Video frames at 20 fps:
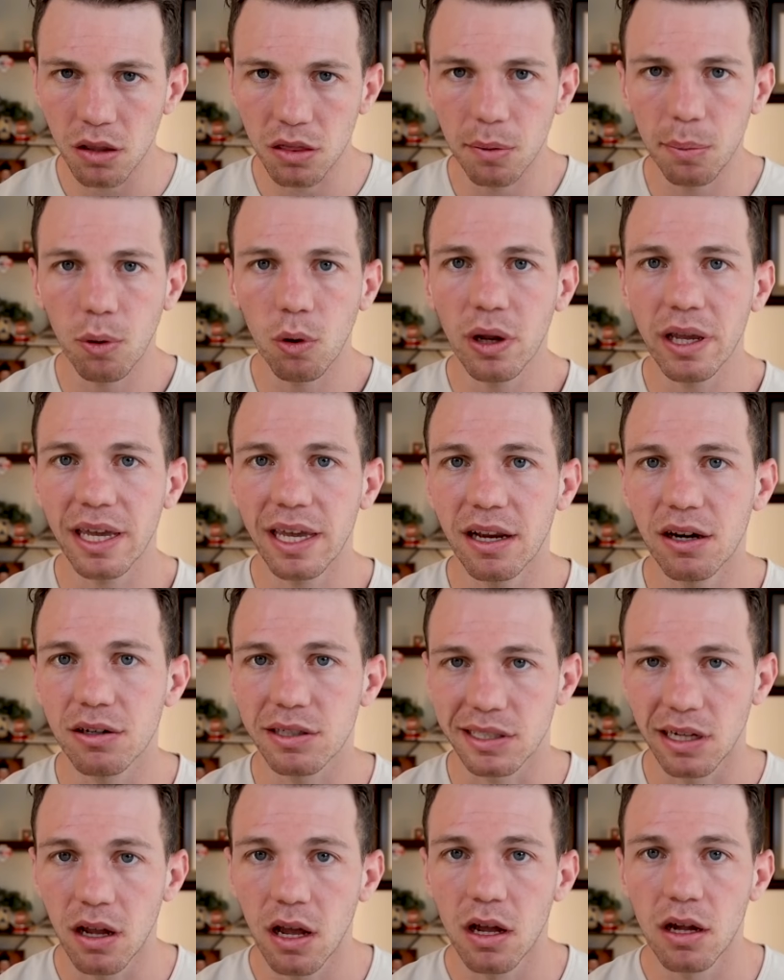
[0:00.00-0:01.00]
the point here
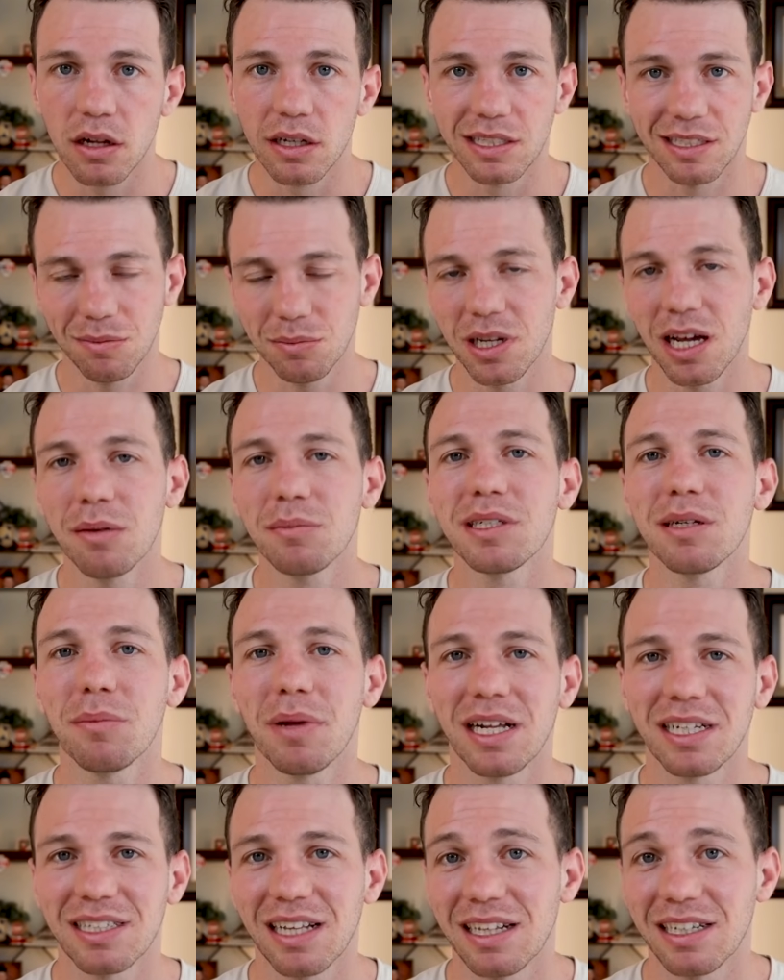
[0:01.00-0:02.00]
is sometimes it
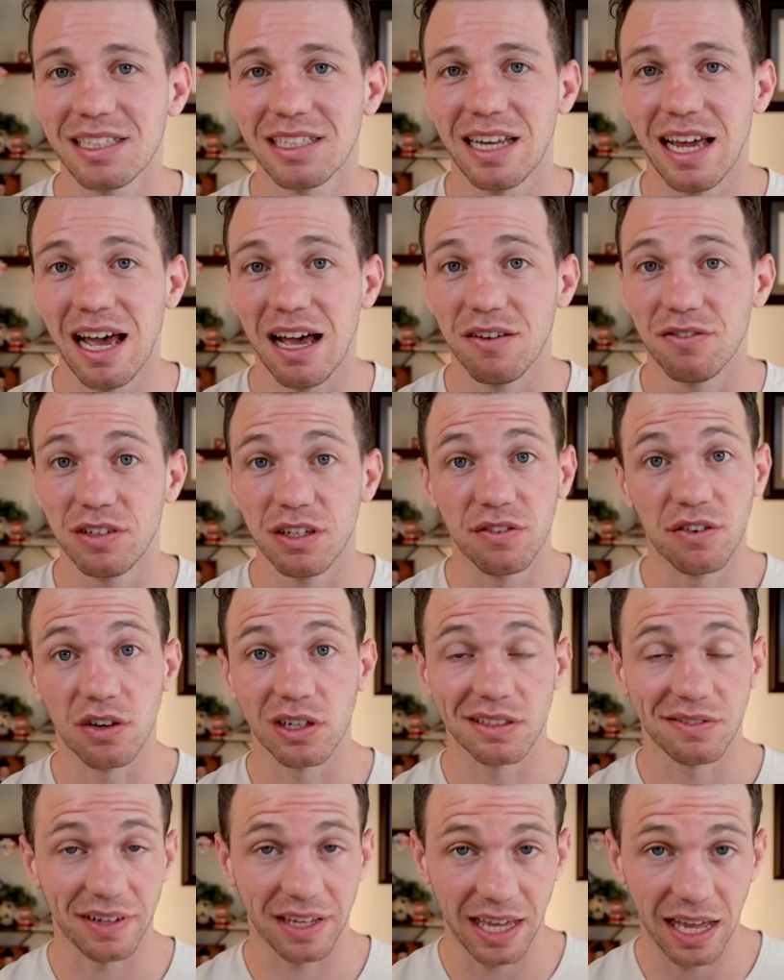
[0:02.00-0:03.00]
makes sense to have
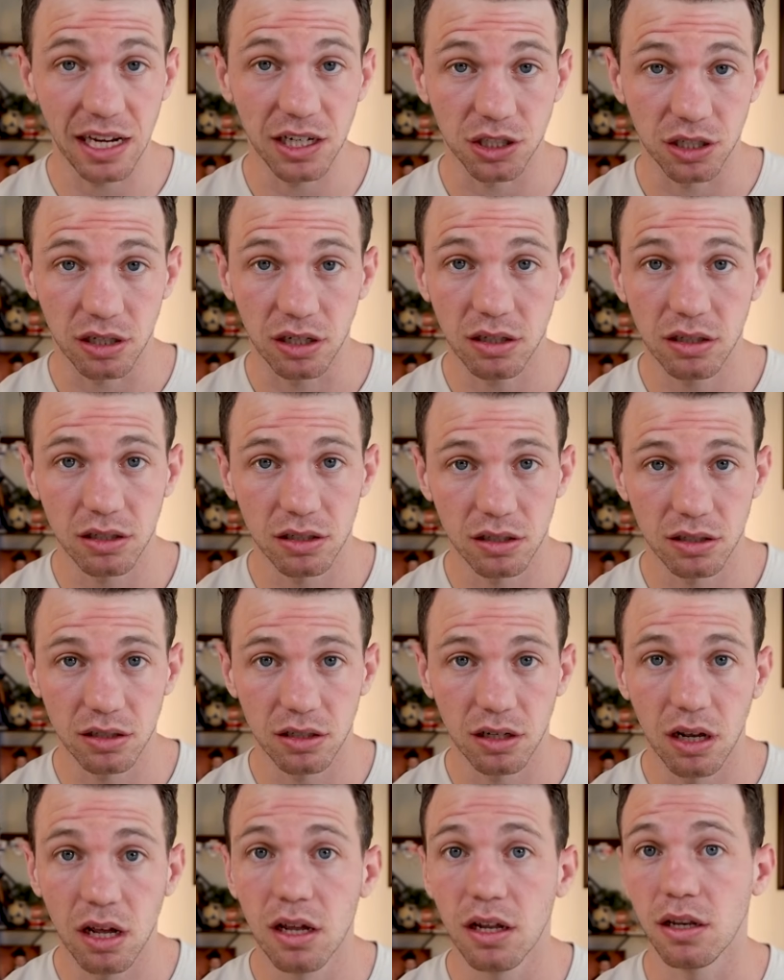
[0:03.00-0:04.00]
diversification,
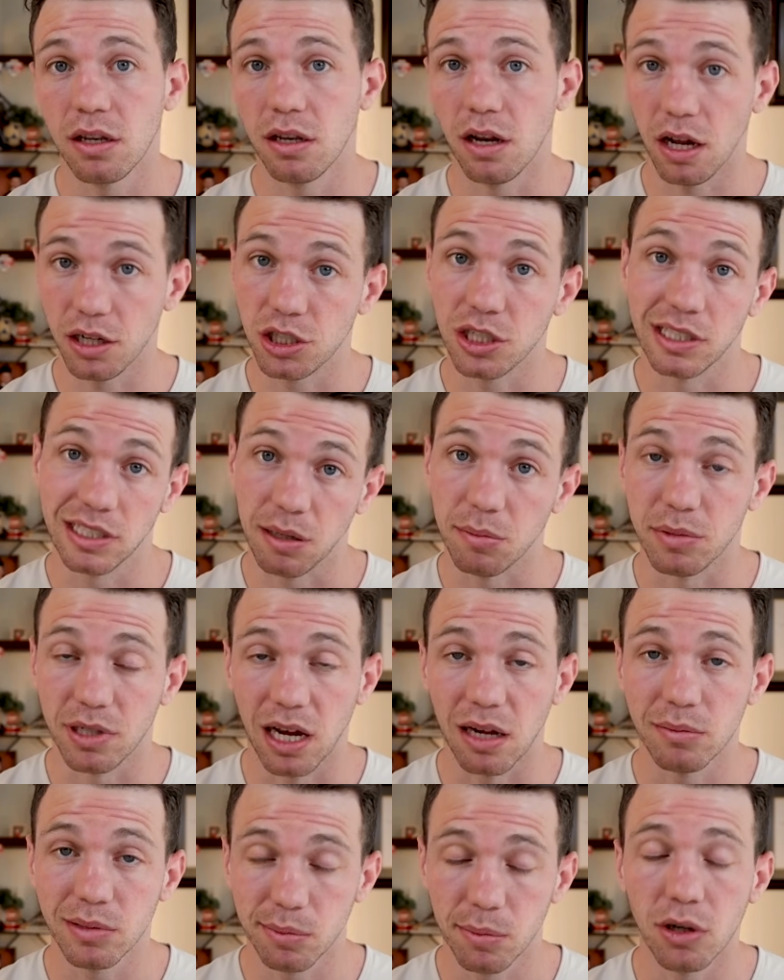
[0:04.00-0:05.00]
not just
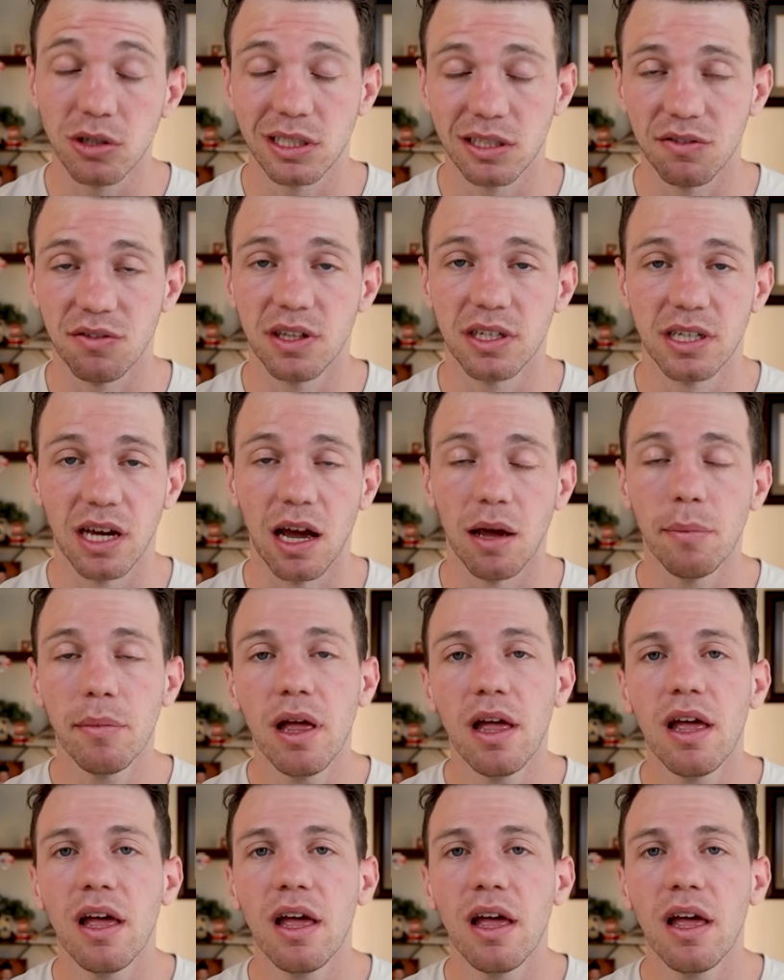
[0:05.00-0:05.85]
sometimes, most of the time.